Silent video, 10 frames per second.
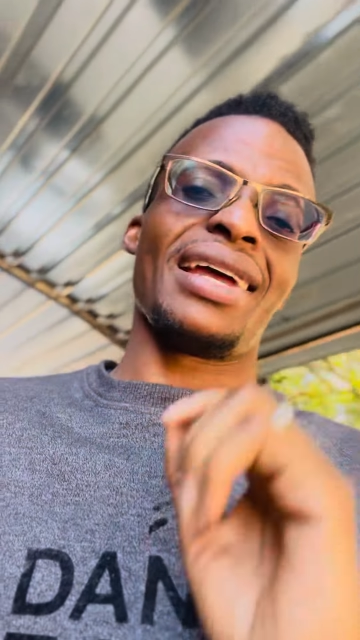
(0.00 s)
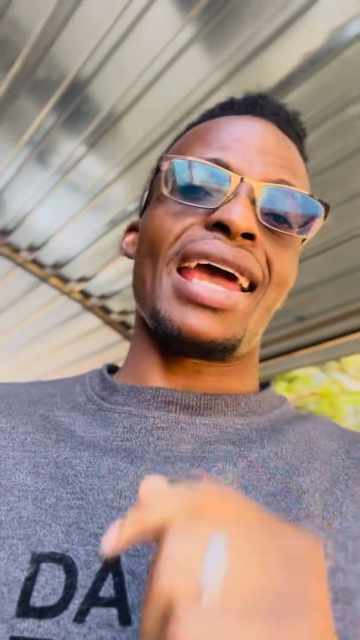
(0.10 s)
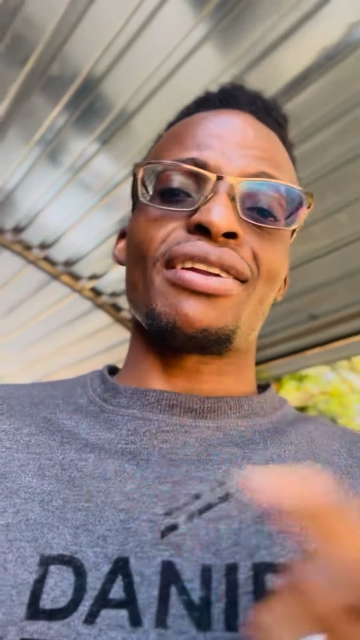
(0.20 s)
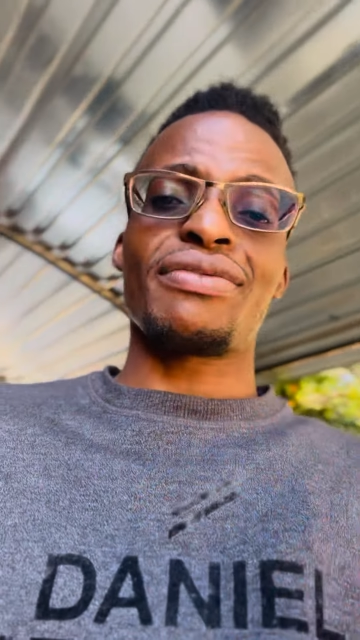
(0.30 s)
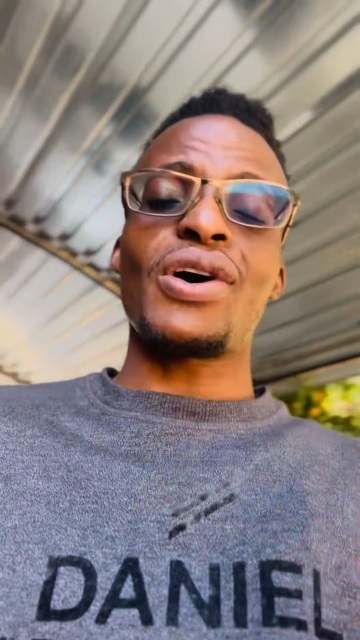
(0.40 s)

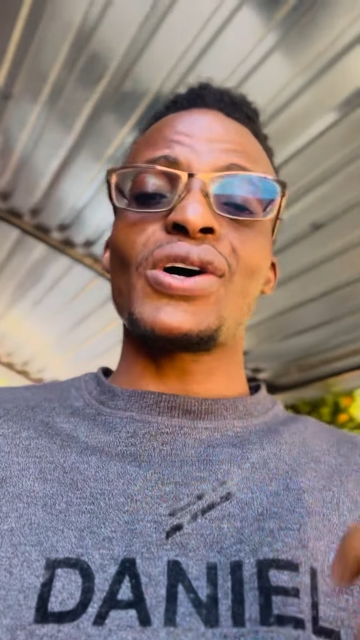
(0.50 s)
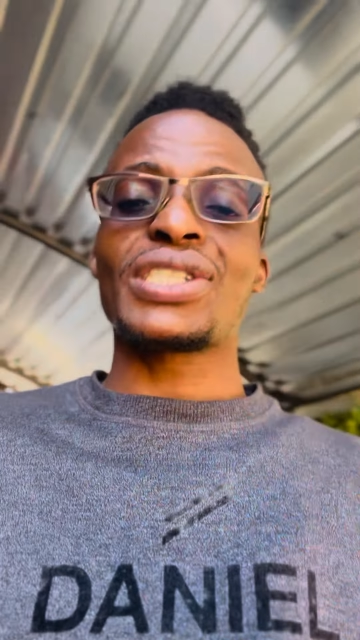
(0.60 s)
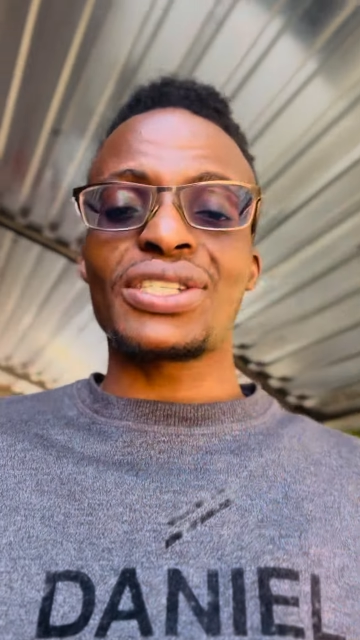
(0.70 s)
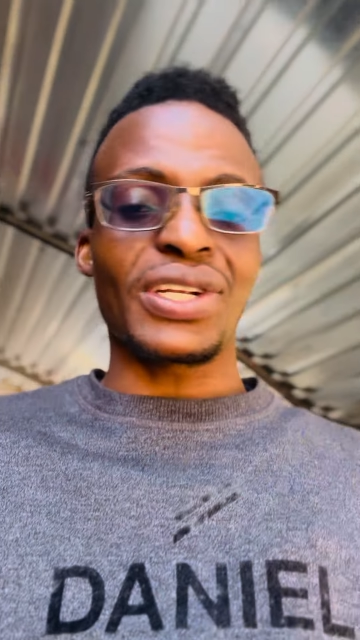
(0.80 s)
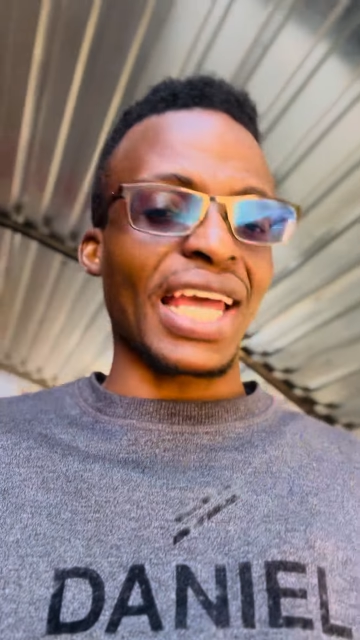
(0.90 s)
And of course,
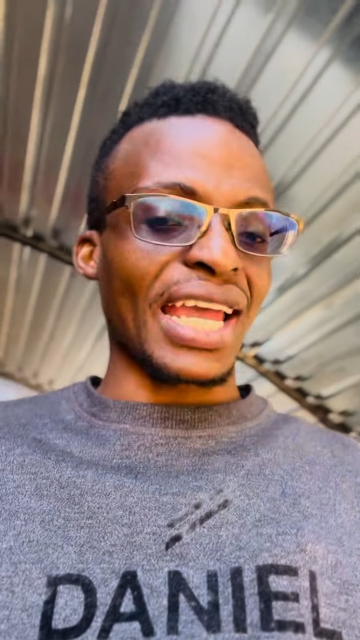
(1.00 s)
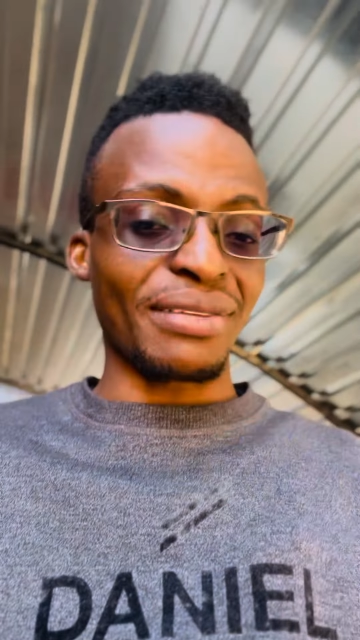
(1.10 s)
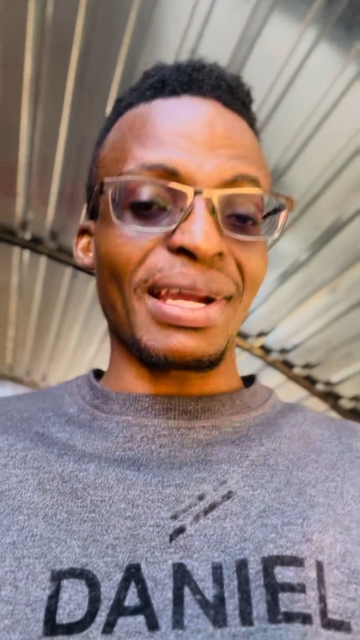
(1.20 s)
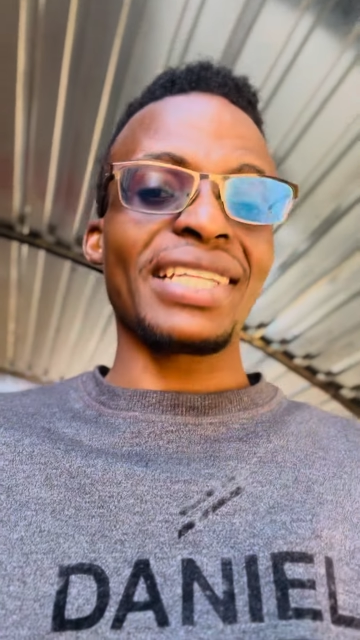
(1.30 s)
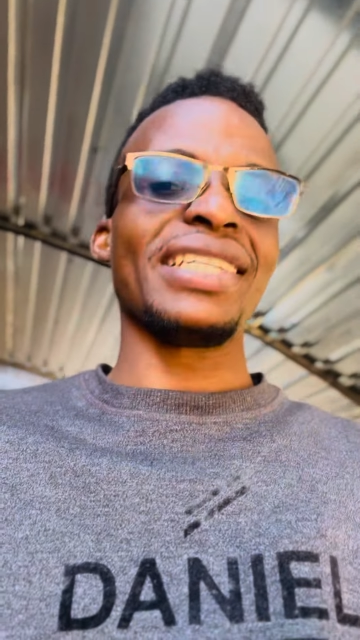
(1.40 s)
that's all I had.
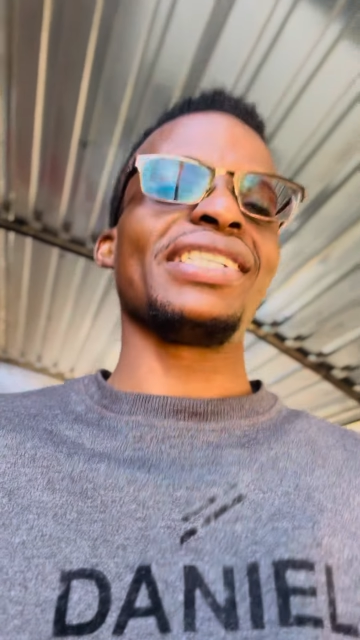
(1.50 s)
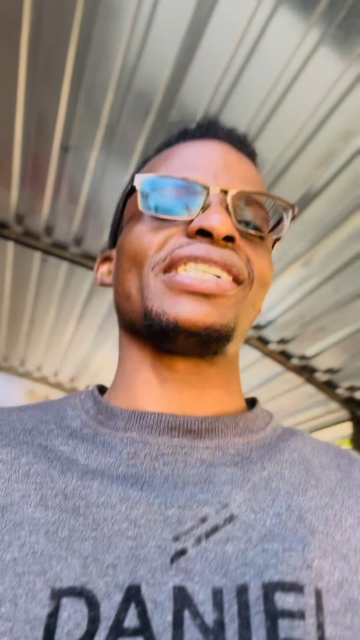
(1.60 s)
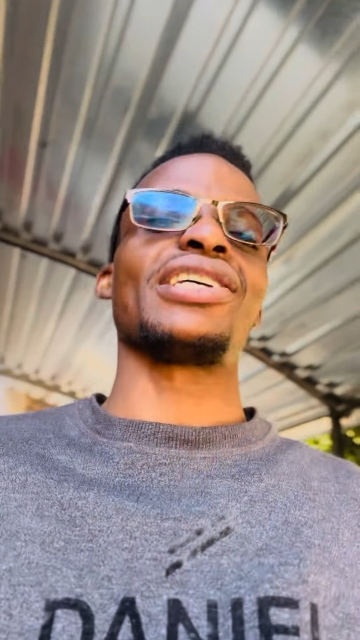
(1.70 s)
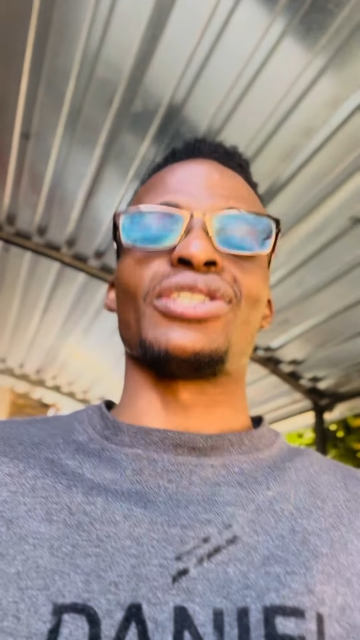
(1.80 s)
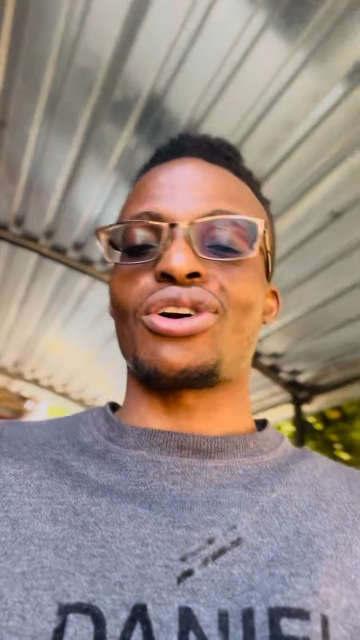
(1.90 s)
My
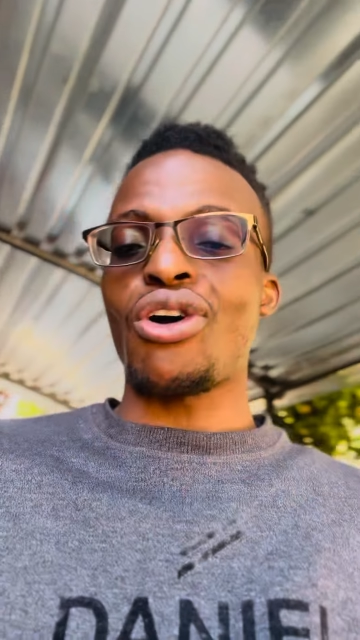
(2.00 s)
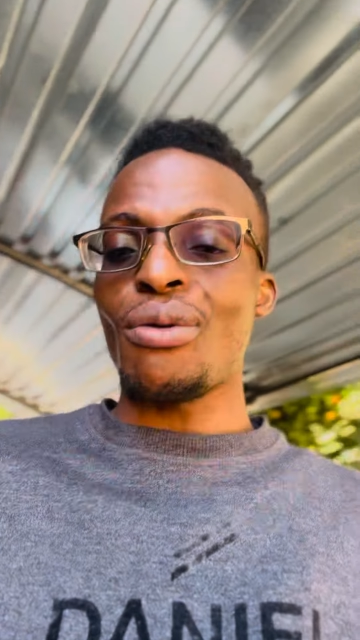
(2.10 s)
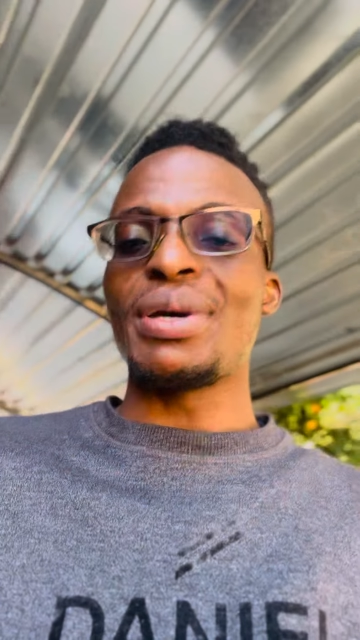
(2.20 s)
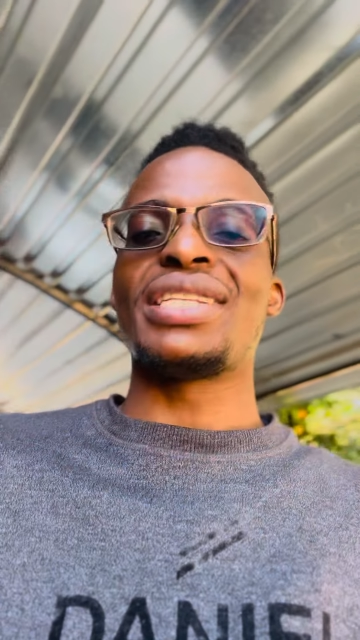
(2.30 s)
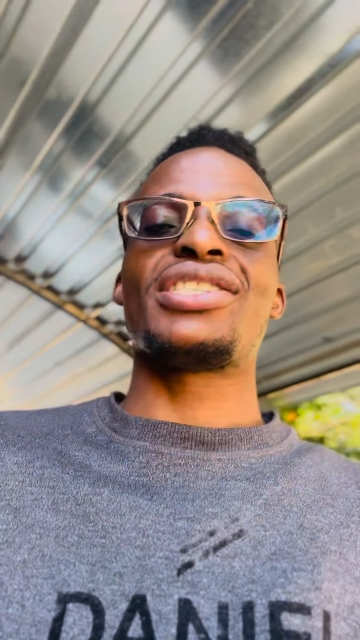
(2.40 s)
details on the
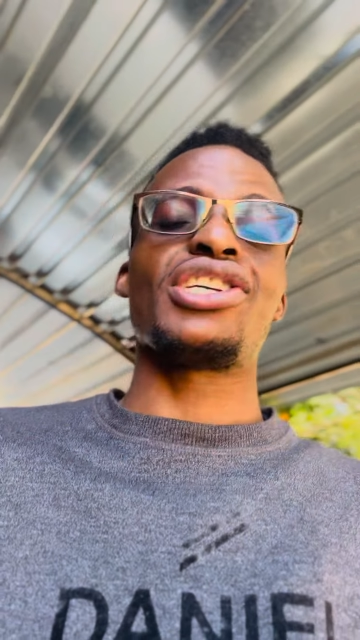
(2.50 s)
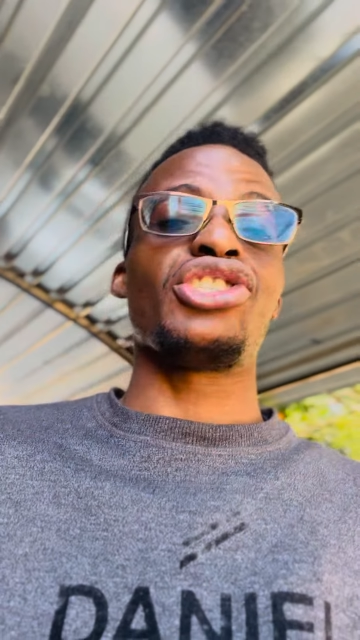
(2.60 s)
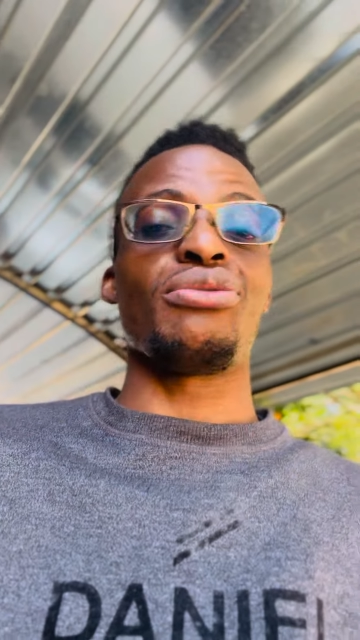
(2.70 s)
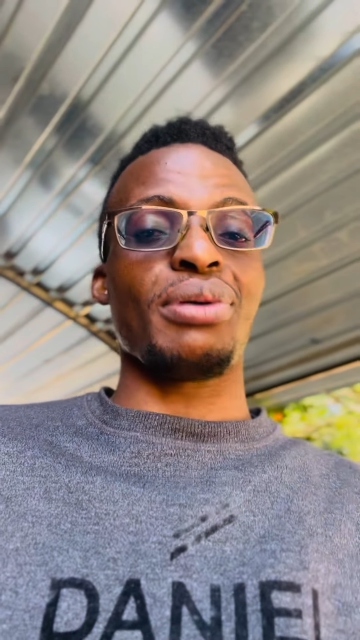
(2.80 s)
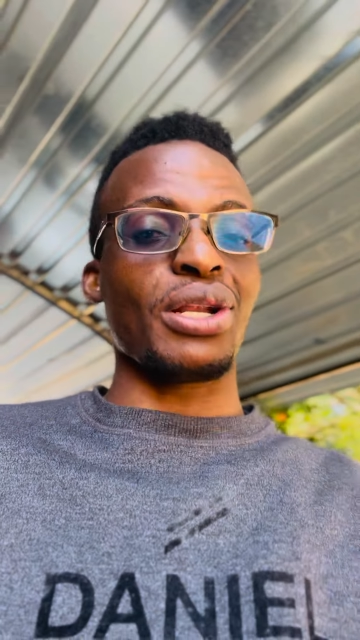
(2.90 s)
comment
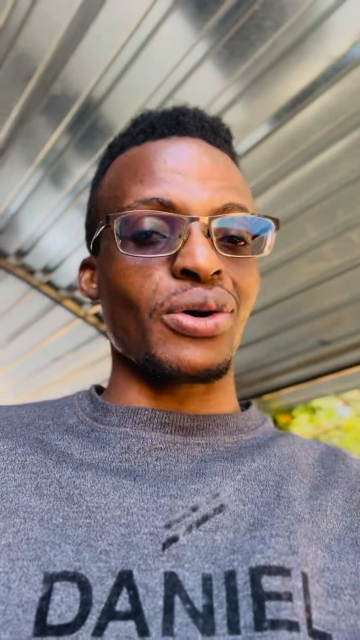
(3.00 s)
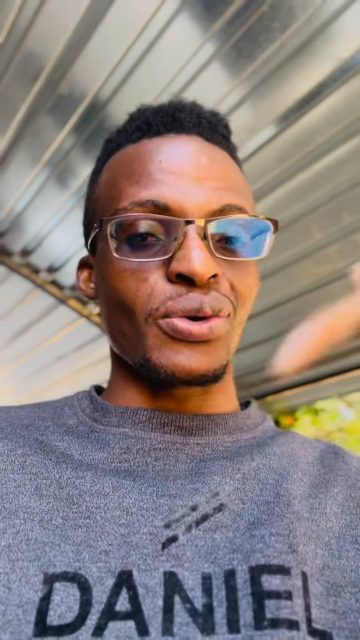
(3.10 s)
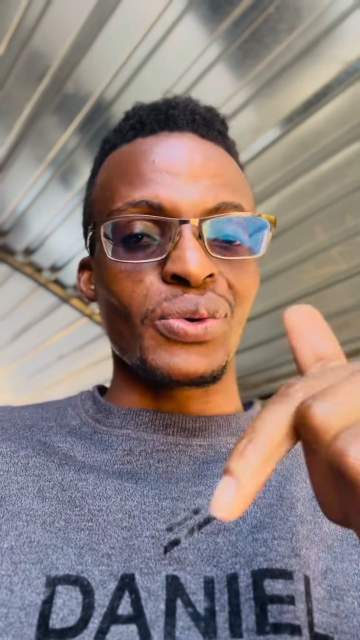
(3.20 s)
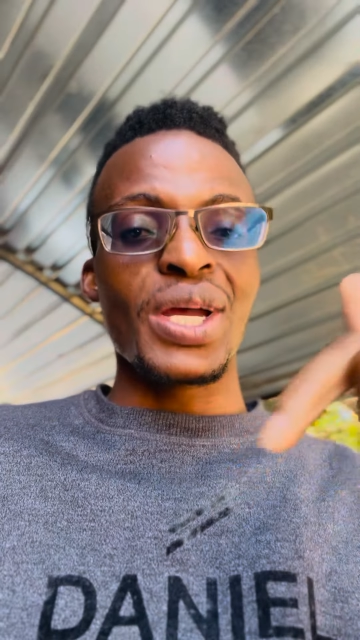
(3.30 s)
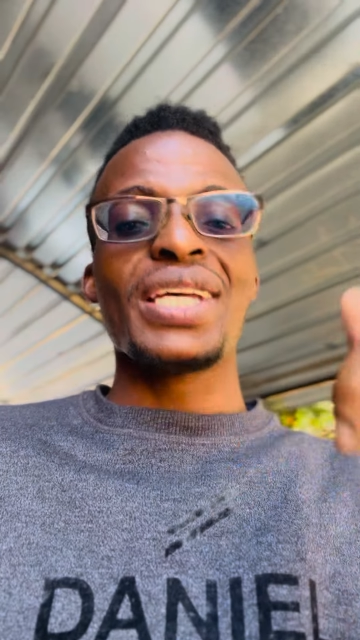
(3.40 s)
section
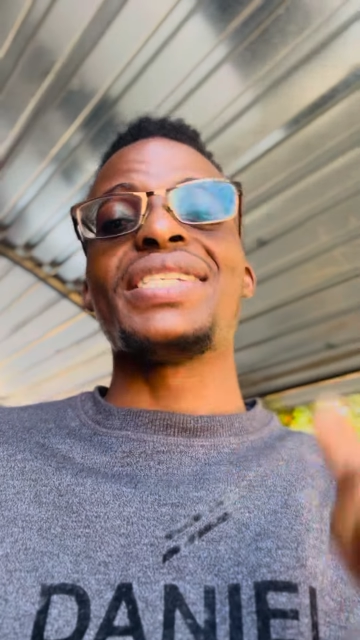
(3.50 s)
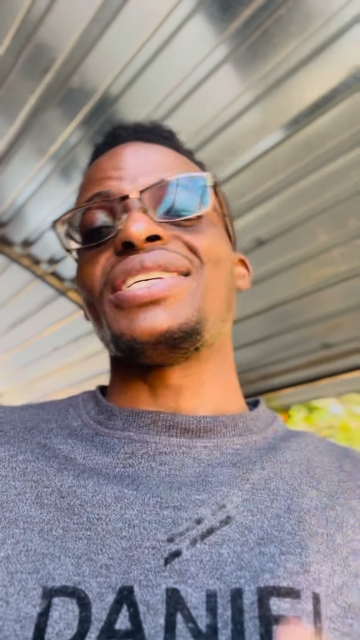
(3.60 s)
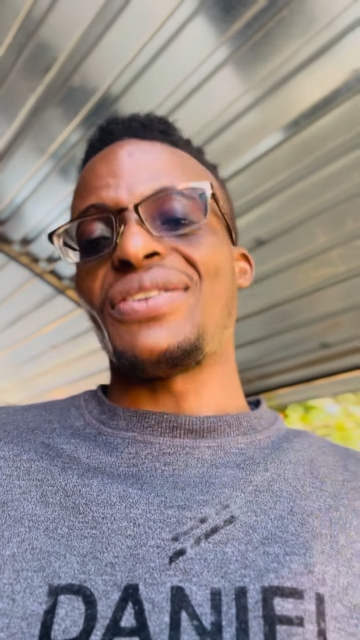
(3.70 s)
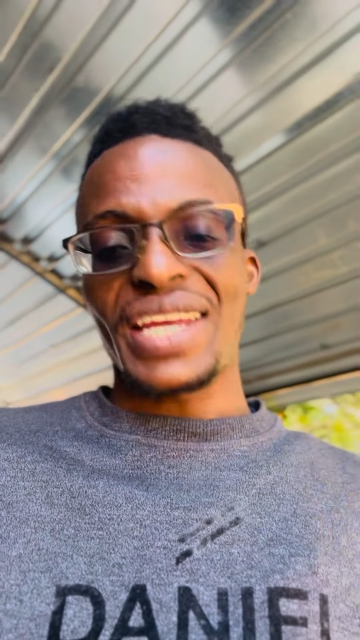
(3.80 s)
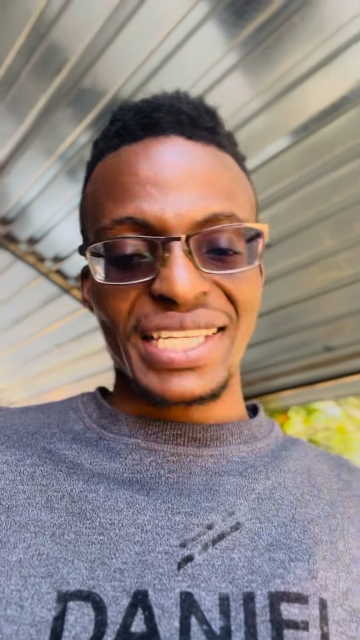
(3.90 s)
below. See
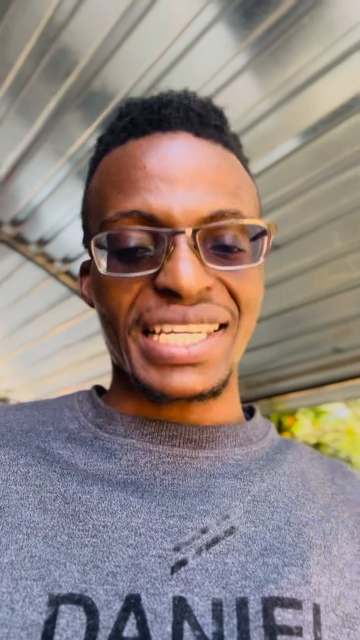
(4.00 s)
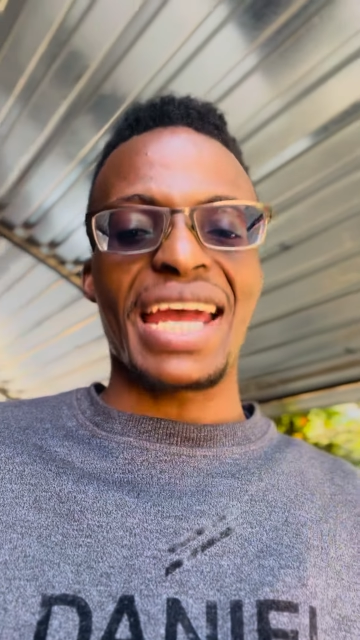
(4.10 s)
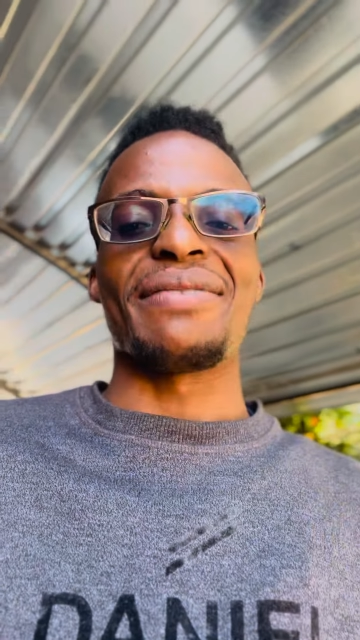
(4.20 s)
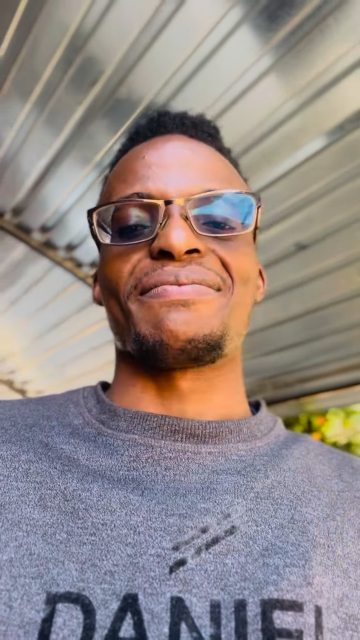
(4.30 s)
you next time.